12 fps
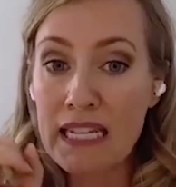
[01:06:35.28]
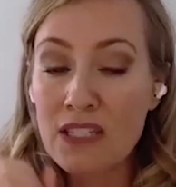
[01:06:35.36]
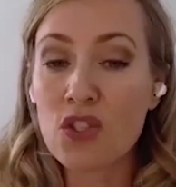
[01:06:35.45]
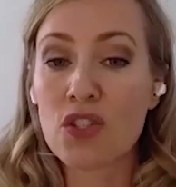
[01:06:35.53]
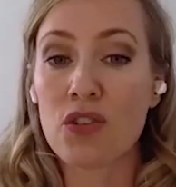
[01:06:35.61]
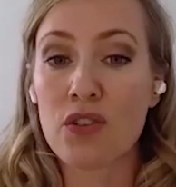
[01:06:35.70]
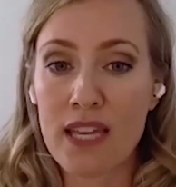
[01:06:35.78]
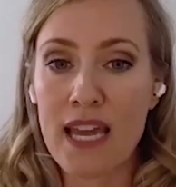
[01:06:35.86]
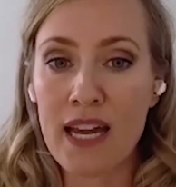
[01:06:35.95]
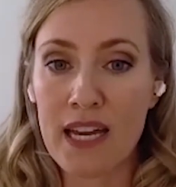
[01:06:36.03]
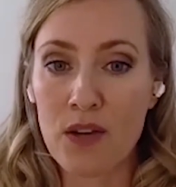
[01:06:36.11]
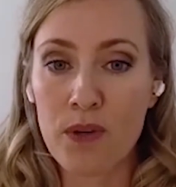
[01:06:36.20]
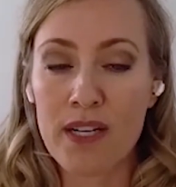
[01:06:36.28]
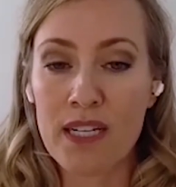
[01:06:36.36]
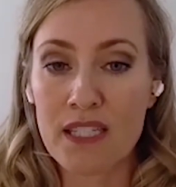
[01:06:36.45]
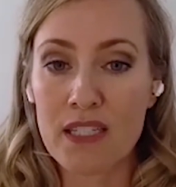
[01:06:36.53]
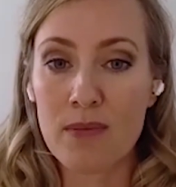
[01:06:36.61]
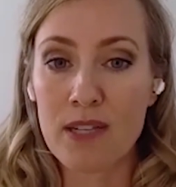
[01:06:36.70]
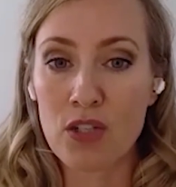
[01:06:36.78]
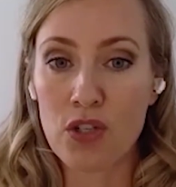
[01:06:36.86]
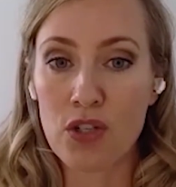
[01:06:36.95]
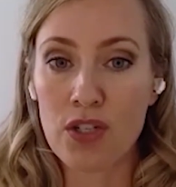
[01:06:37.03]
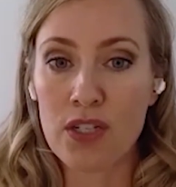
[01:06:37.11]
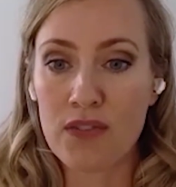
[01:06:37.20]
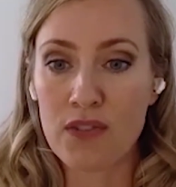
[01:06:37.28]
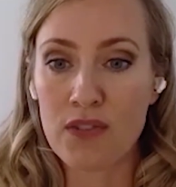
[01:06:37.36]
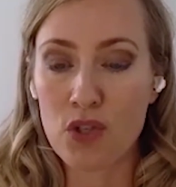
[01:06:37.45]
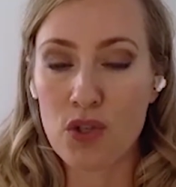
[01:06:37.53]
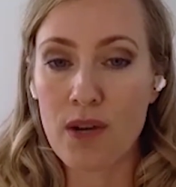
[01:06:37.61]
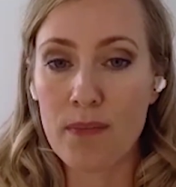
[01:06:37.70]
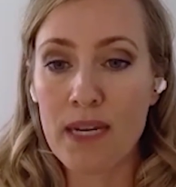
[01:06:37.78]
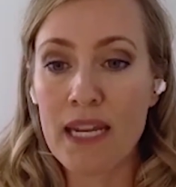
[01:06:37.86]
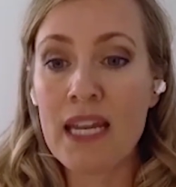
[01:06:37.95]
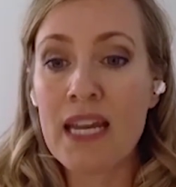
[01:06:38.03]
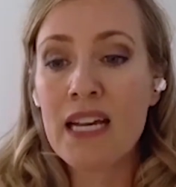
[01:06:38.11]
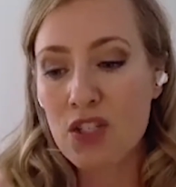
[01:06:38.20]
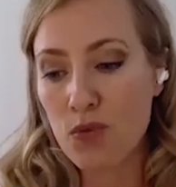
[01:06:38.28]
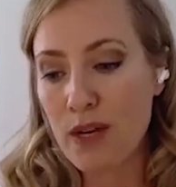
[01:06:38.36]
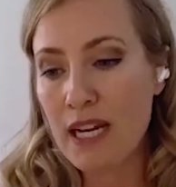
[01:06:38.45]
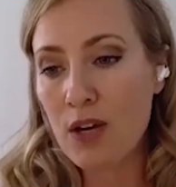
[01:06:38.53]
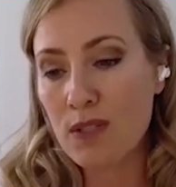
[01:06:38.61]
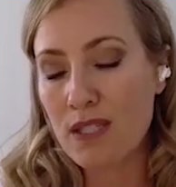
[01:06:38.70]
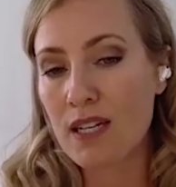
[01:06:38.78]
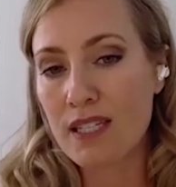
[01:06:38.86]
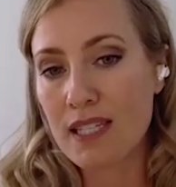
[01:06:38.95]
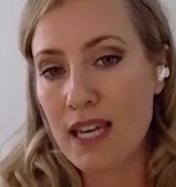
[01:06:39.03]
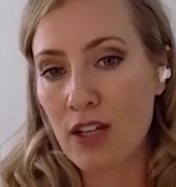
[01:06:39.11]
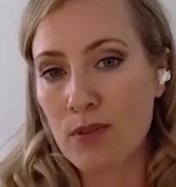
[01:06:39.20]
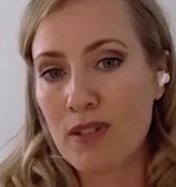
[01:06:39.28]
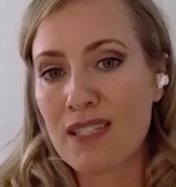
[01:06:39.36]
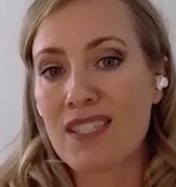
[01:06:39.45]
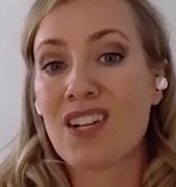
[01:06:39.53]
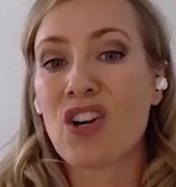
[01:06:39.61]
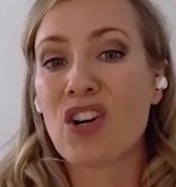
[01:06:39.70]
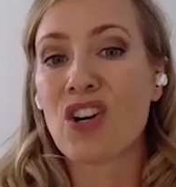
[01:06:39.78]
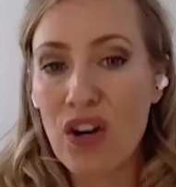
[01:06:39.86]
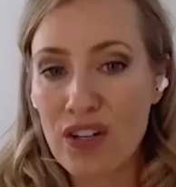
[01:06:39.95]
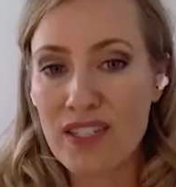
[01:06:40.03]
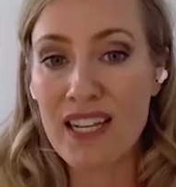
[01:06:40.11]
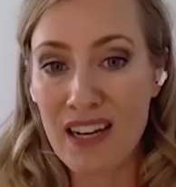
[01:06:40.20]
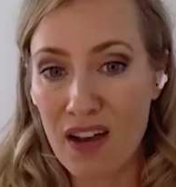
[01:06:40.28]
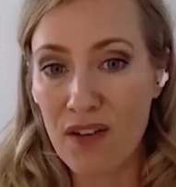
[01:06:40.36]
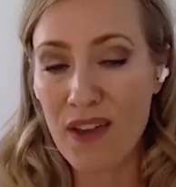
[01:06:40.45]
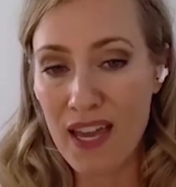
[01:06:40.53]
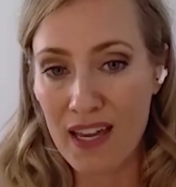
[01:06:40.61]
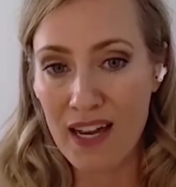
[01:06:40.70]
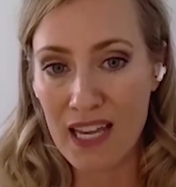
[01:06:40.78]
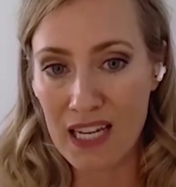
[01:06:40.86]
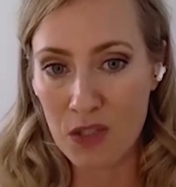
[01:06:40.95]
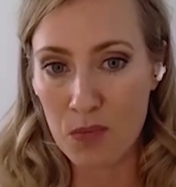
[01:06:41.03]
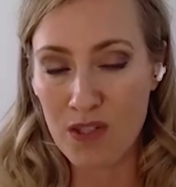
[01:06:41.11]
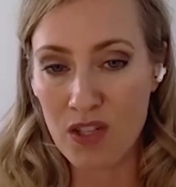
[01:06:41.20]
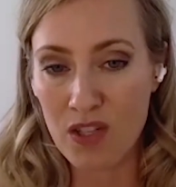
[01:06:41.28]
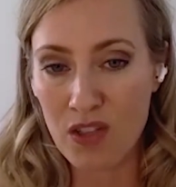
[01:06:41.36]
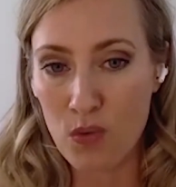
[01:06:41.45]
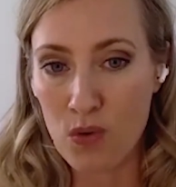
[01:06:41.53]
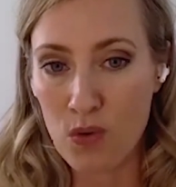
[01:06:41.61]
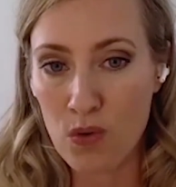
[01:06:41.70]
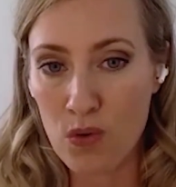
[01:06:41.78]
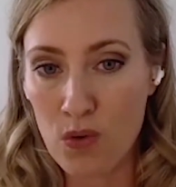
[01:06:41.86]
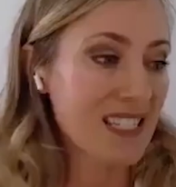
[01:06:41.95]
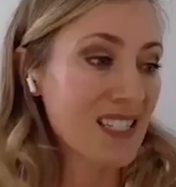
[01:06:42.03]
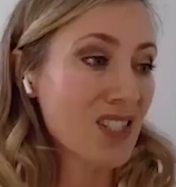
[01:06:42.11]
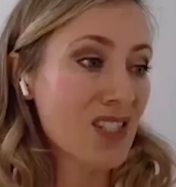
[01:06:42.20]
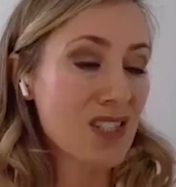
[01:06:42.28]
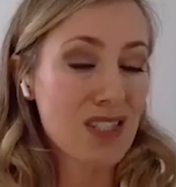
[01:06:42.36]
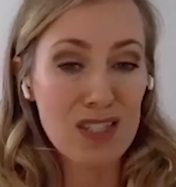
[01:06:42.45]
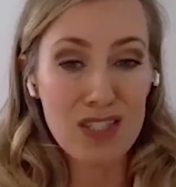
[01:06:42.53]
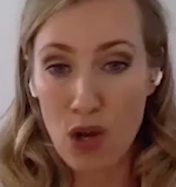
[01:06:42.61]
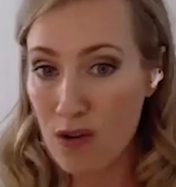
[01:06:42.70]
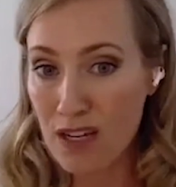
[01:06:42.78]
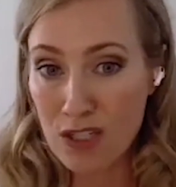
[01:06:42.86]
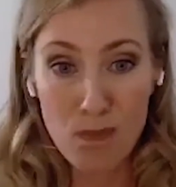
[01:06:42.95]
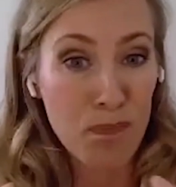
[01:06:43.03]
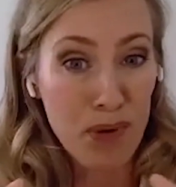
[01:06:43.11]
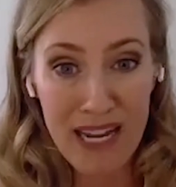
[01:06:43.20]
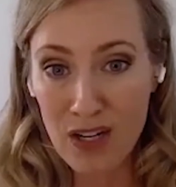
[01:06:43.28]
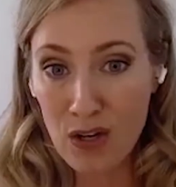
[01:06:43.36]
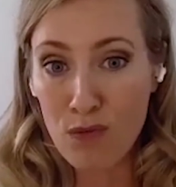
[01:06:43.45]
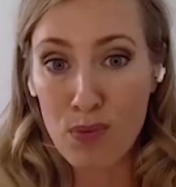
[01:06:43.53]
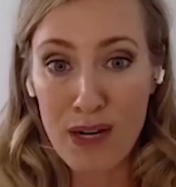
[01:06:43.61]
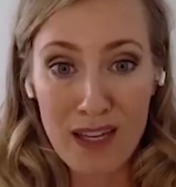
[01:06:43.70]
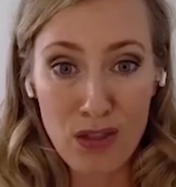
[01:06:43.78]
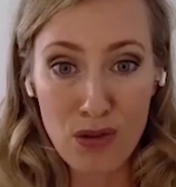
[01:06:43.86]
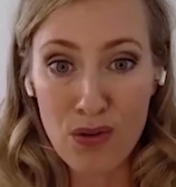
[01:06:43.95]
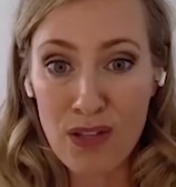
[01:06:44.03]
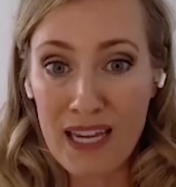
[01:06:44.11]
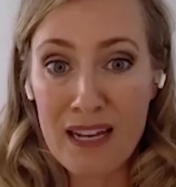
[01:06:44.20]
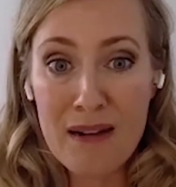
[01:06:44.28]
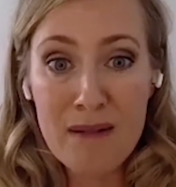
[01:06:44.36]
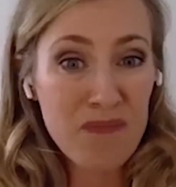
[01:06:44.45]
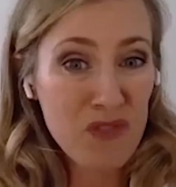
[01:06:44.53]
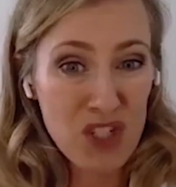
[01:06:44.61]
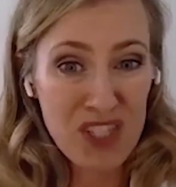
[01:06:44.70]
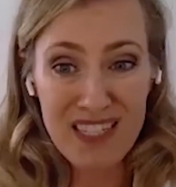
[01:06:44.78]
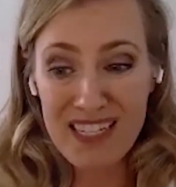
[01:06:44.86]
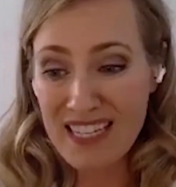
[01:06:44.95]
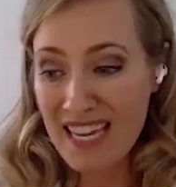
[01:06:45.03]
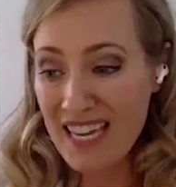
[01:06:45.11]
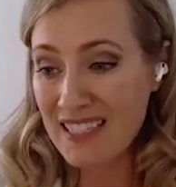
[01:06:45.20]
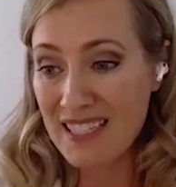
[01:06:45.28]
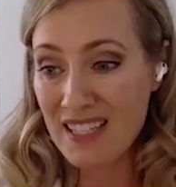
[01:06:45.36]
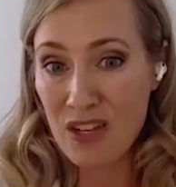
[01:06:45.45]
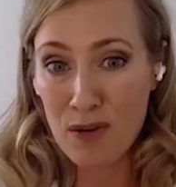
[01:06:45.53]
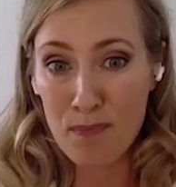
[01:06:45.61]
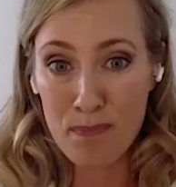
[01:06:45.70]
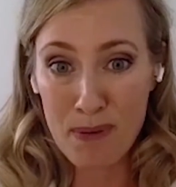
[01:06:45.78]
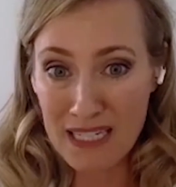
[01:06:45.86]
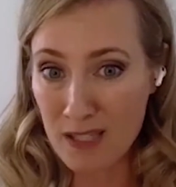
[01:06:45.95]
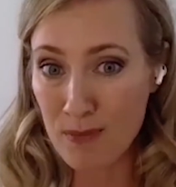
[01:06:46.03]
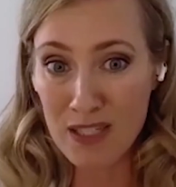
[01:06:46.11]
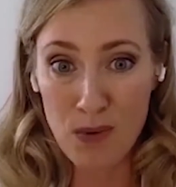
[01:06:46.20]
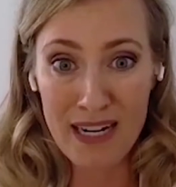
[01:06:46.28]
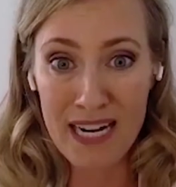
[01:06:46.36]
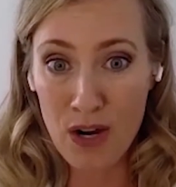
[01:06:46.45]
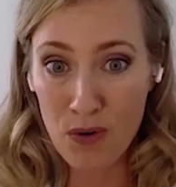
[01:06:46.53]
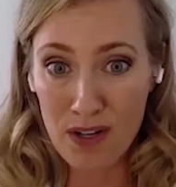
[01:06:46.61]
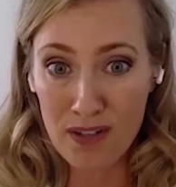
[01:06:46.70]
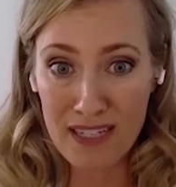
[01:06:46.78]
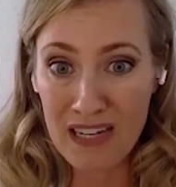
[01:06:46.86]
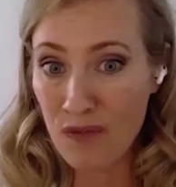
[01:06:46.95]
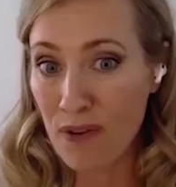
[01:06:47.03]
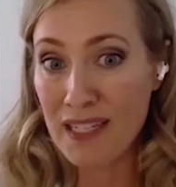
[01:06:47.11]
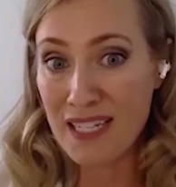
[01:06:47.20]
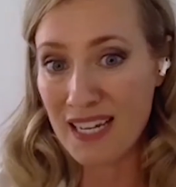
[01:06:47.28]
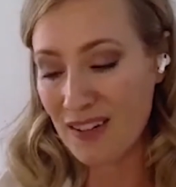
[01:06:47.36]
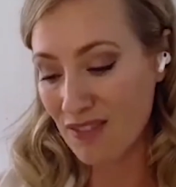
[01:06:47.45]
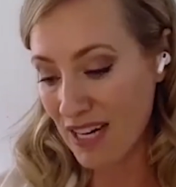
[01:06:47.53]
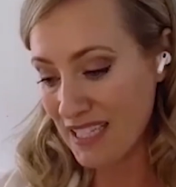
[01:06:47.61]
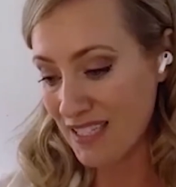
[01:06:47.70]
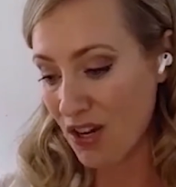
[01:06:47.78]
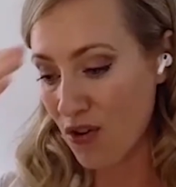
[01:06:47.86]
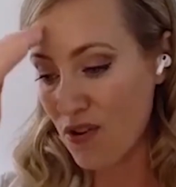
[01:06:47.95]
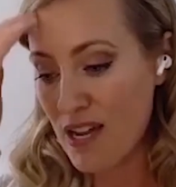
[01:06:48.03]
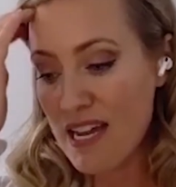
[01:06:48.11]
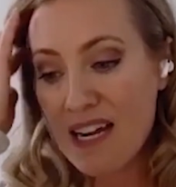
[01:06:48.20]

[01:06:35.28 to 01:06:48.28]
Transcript: insert the AI where it needs to be in your individual company. Because right now, what's not scalable is there aren't enough AI experts in the world because it's so it's brand new, breakthrough. Like just kids in their basements right now are inventing yes. it, right? So